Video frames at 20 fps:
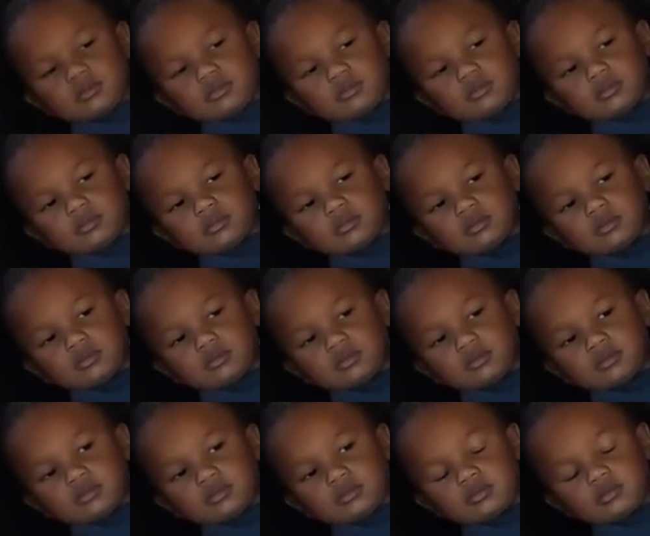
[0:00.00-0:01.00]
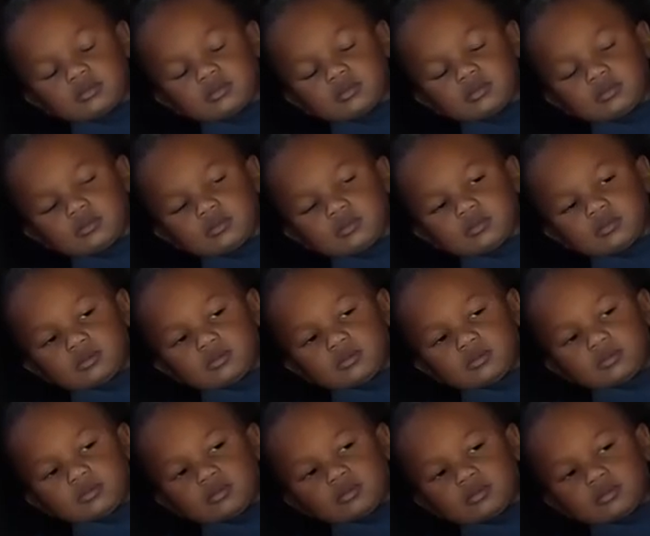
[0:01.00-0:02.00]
(silent)